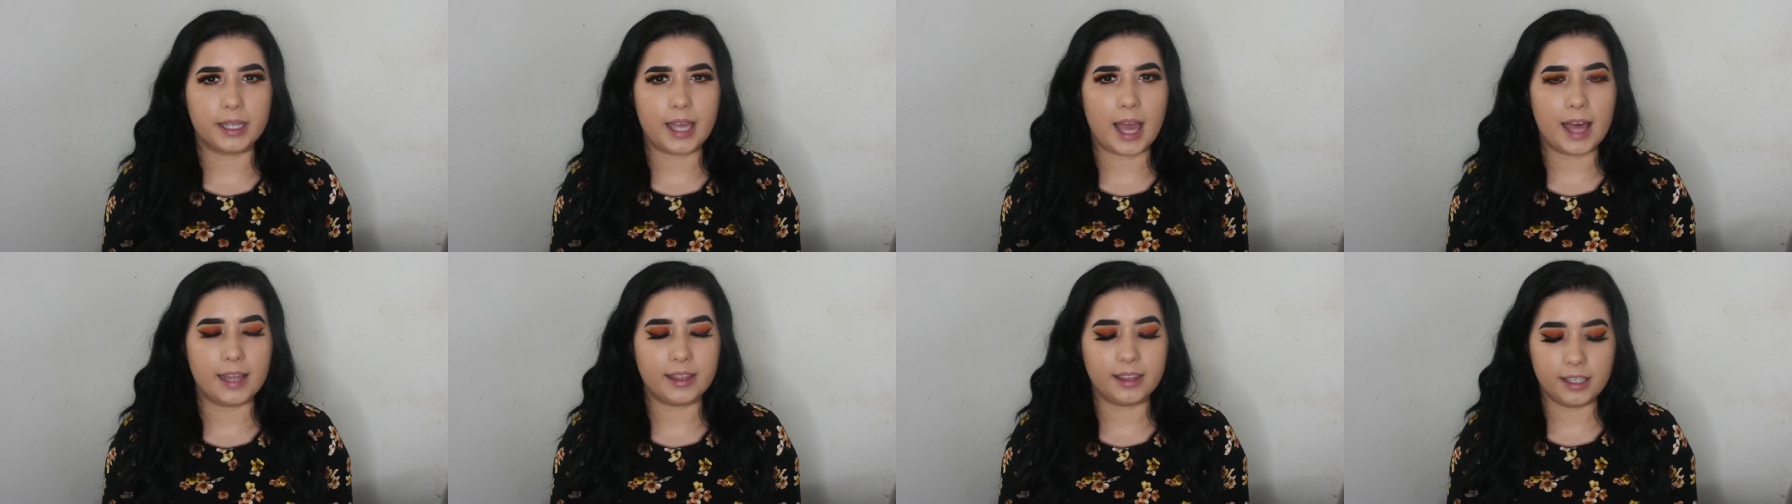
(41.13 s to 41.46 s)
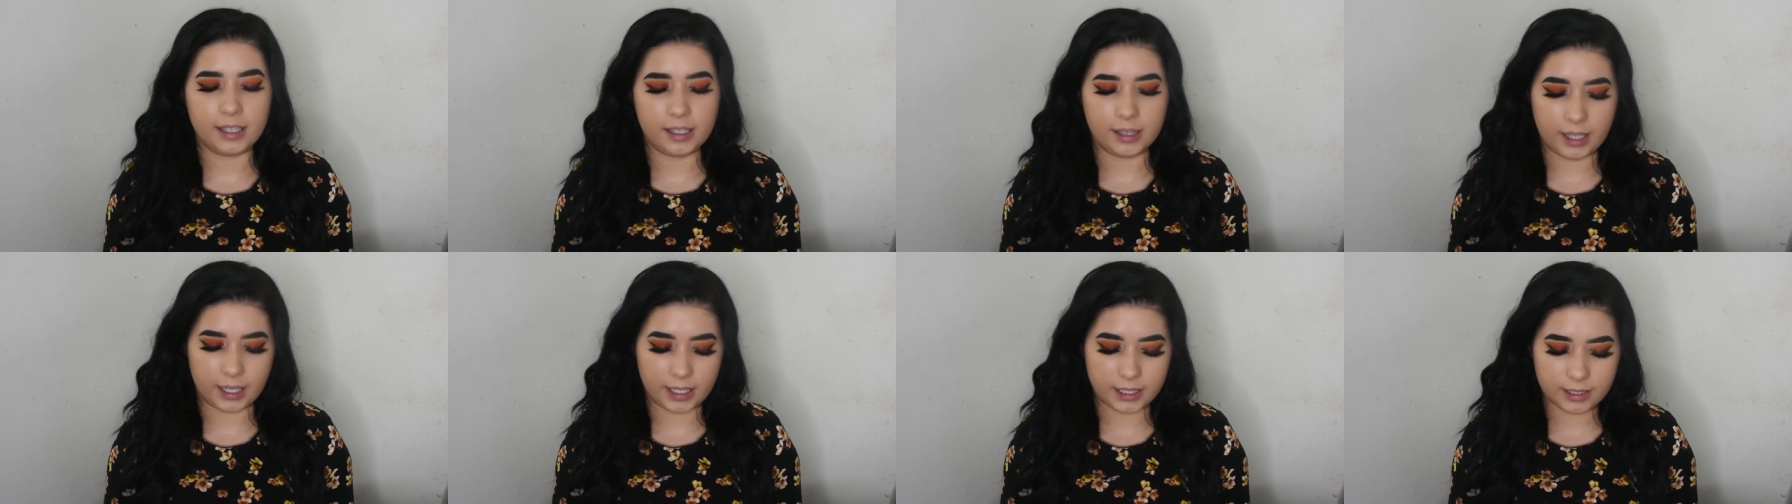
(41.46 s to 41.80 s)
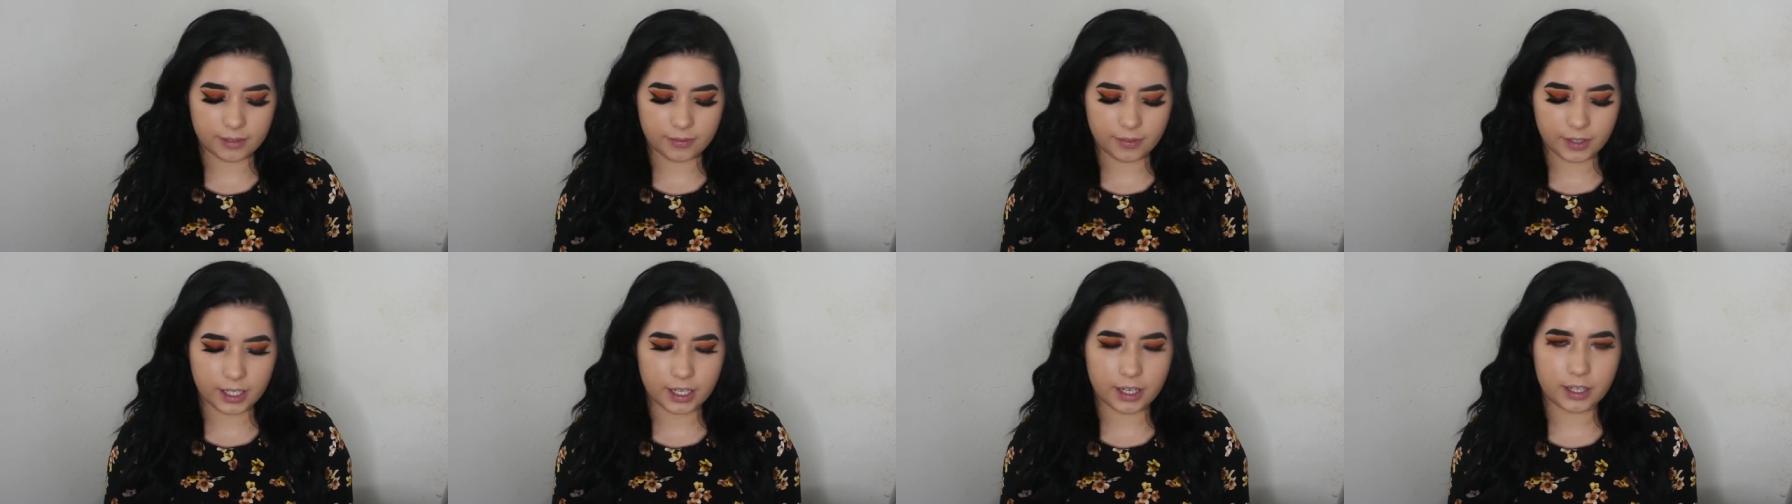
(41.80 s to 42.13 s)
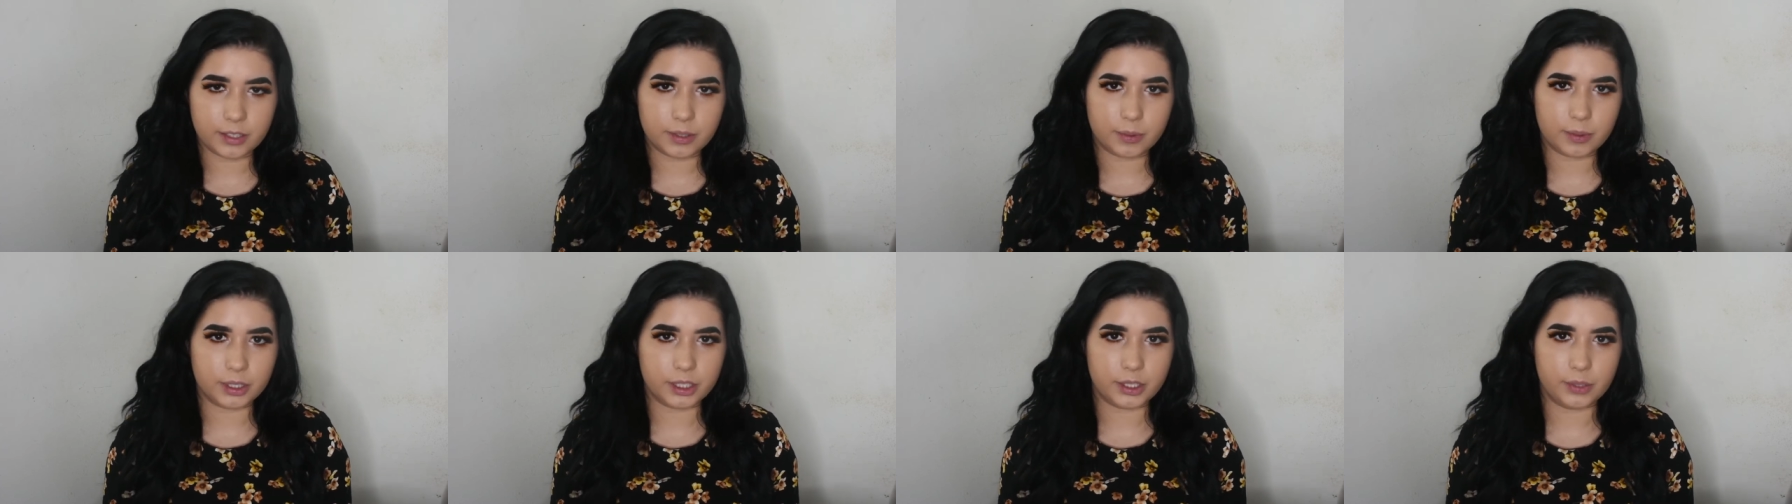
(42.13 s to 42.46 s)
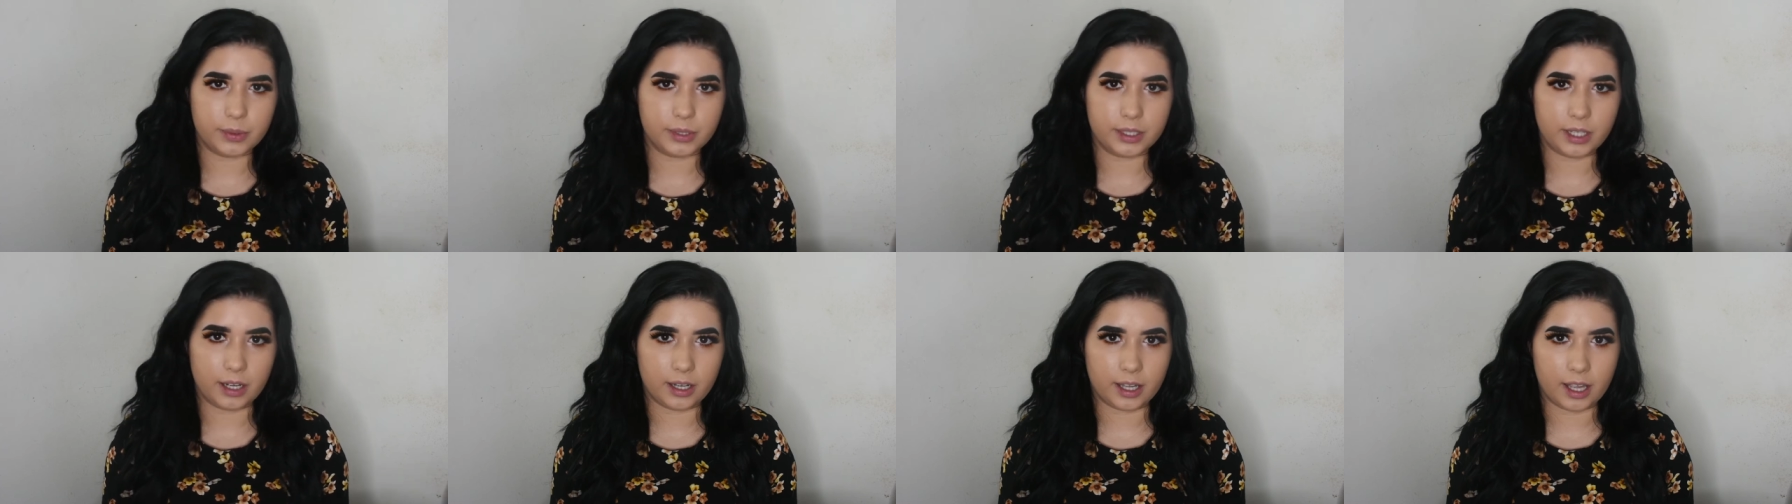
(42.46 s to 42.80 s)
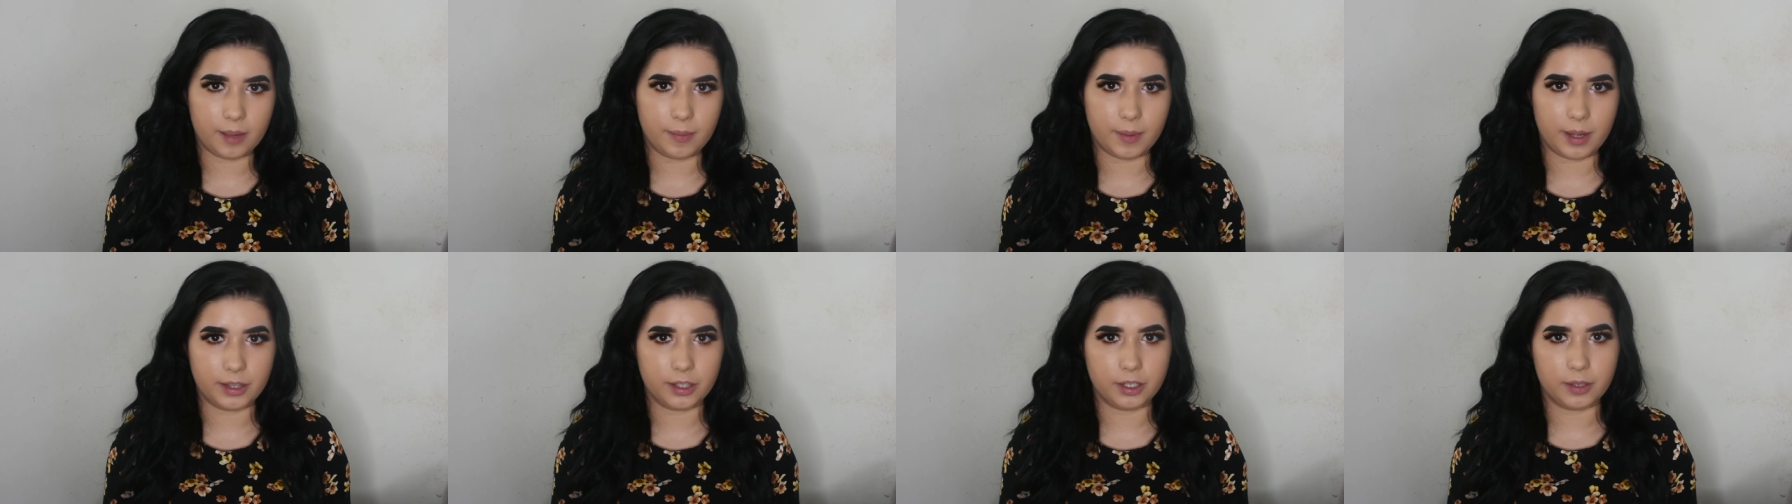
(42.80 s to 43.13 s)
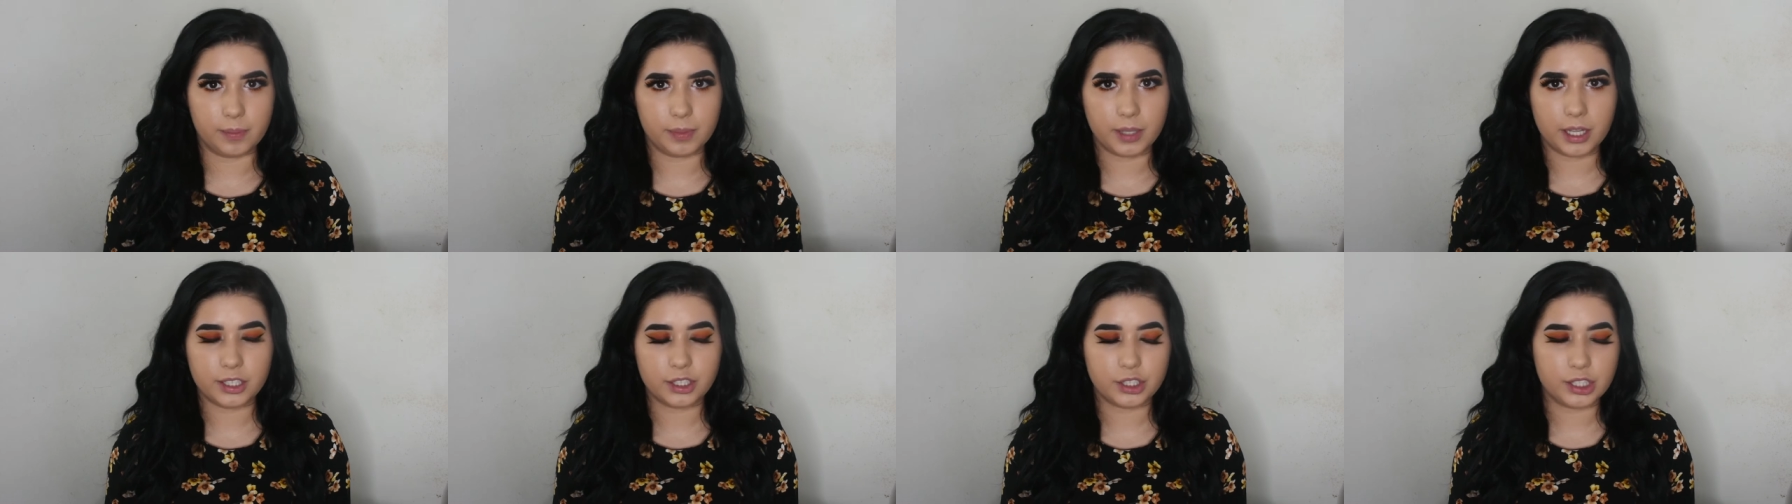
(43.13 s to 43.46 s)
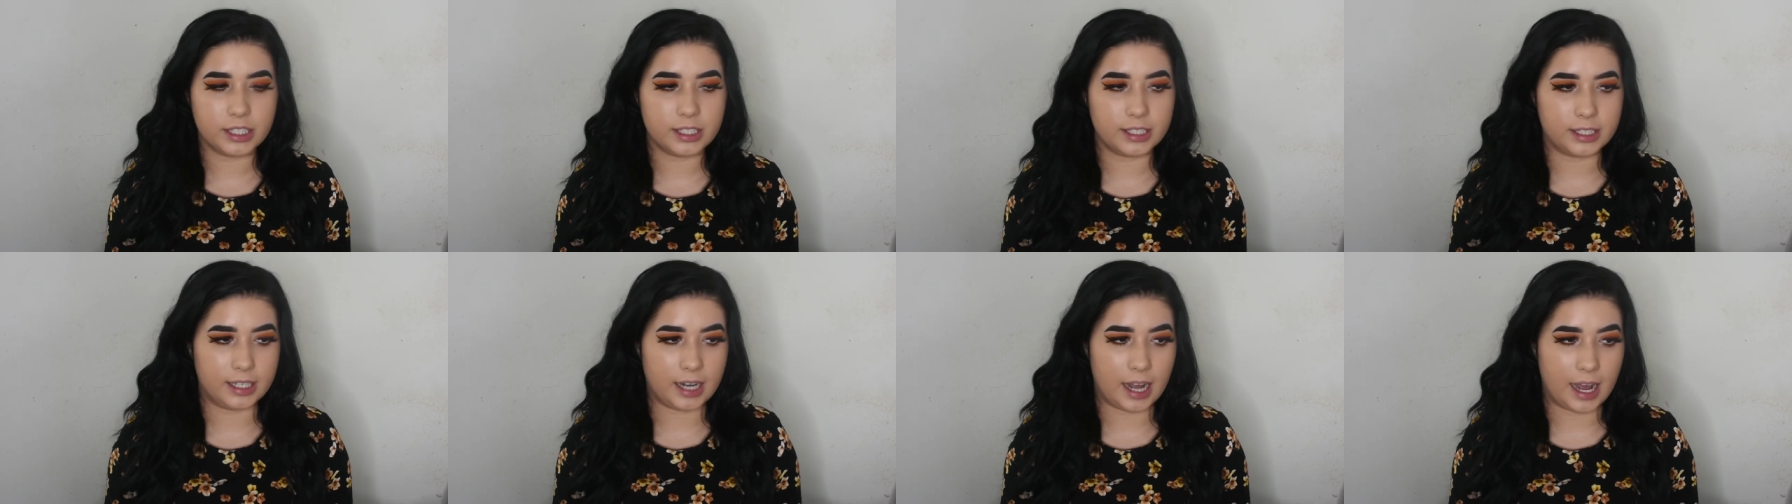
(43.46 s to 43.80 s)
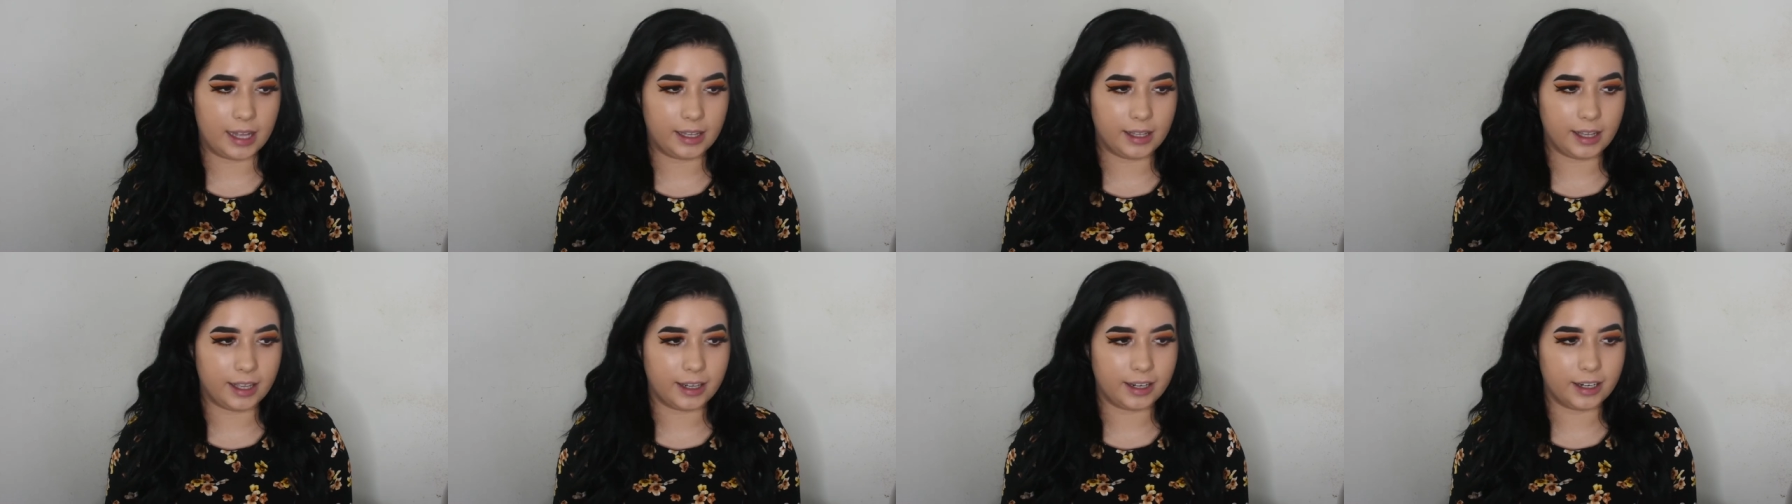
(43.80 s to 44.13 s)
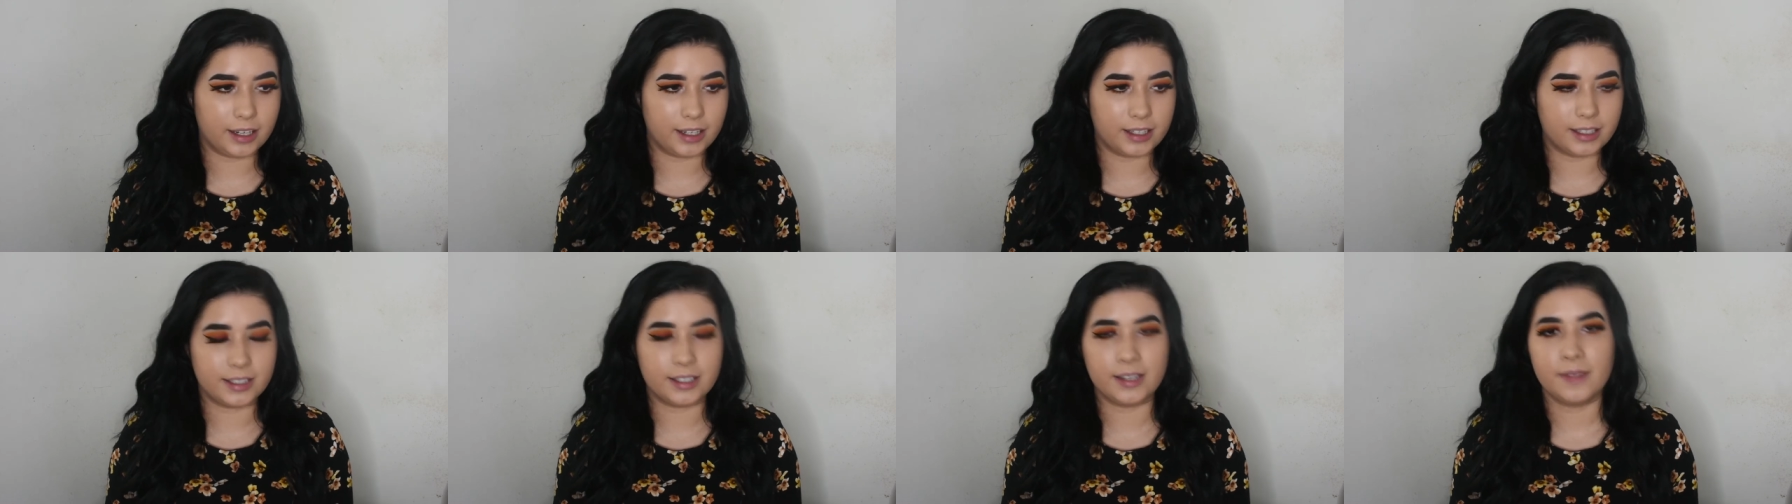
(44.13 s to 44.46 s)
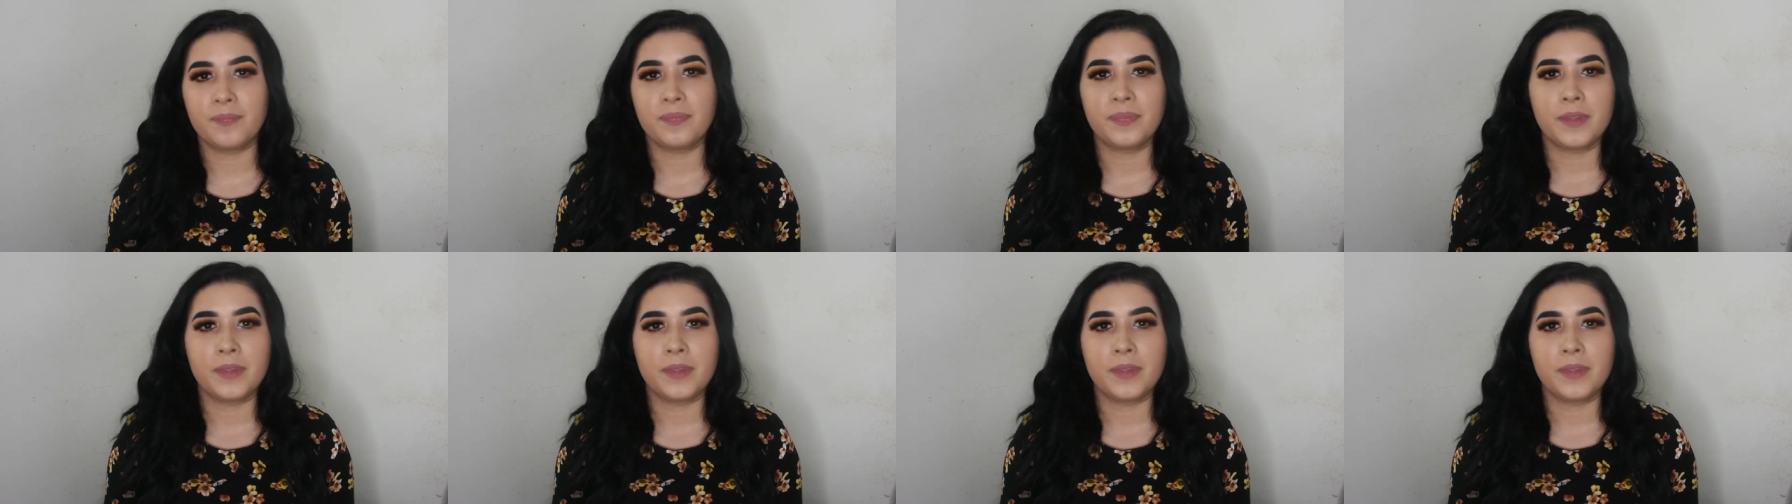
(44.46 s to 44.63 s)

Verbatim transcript: Kathleen Lights videos where she was talking about their blushes and highlighters.